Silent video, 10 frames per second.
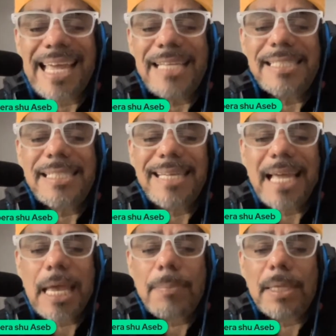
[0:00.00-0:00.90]
ancient
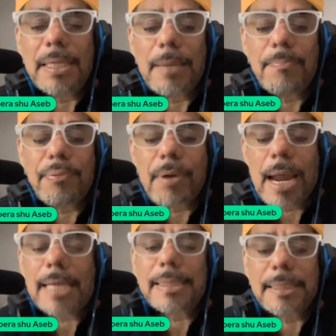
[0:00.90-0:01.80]
Kemet they
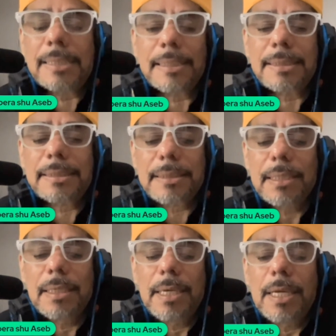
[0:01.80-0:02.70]
practiced.
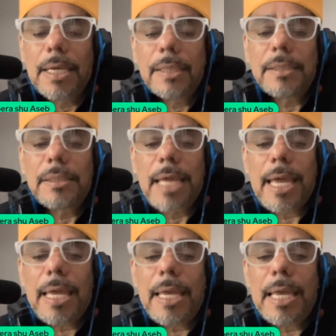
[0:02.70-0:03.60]

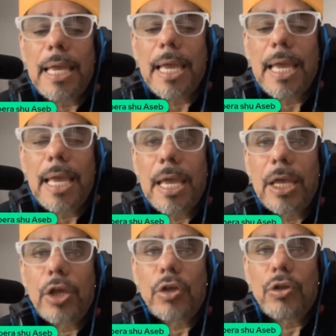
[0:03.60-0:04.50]
They
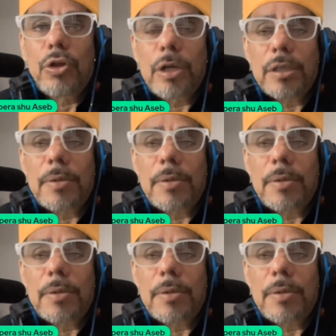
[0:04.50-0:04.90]
look at